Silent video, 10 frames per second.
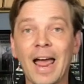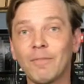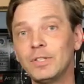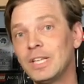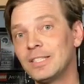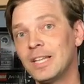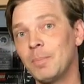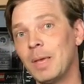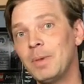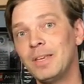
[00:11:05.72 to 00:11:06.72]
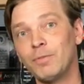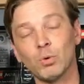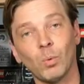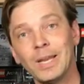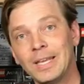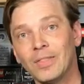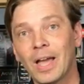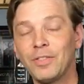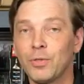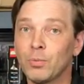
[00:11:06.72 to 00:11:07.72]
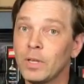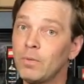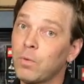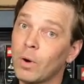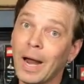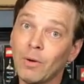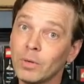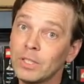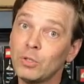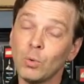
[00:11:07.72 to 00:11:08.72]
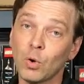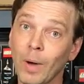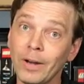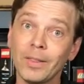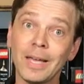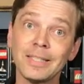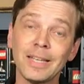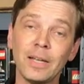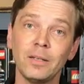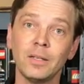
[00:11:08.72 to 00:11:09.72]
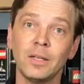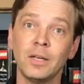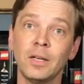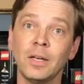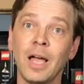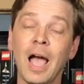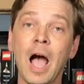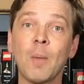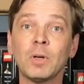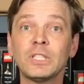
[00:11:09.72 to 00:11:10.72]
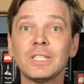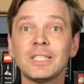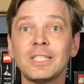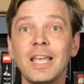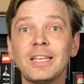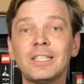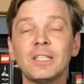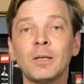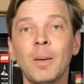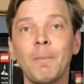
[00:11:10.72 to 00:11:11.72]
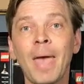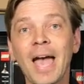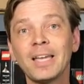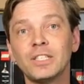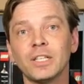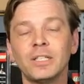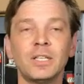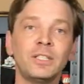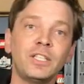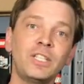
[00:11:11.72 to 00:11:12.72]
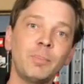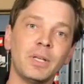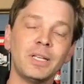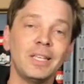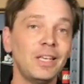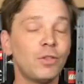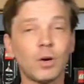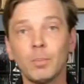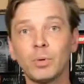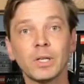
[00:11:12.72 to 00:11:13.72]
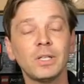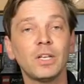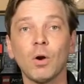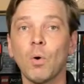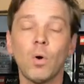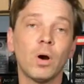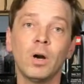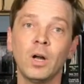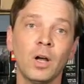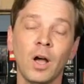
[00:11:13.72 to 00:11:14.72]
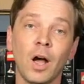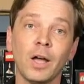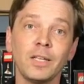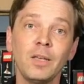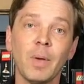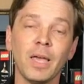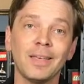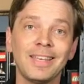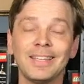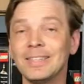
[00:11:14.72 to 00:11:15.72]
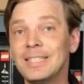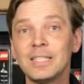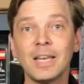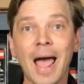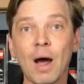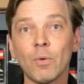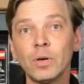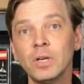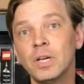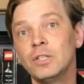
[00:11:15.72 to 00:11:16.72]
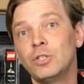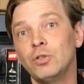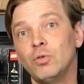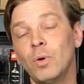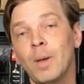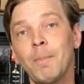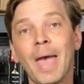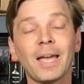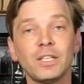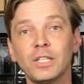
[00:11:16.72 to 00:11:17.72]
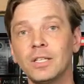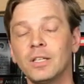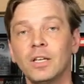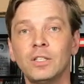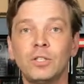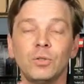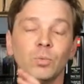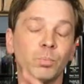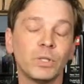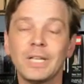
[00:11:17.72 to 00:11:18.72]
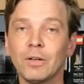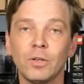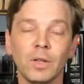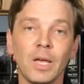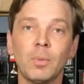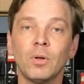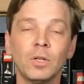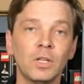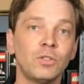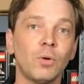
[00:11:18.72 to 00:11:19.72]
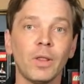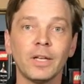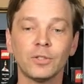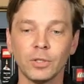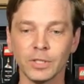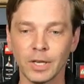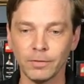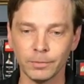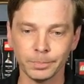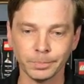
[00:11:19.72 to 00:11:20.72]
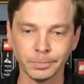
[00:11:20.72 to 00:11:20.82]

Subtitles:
average, I'd say maybe if you're waiting in line 3-4 hours to acquire that set, how much does it take to package it, to ship it, either on Bricklink or on eBay? At least an hour to package it, to print out your label, do all that sort of stuff.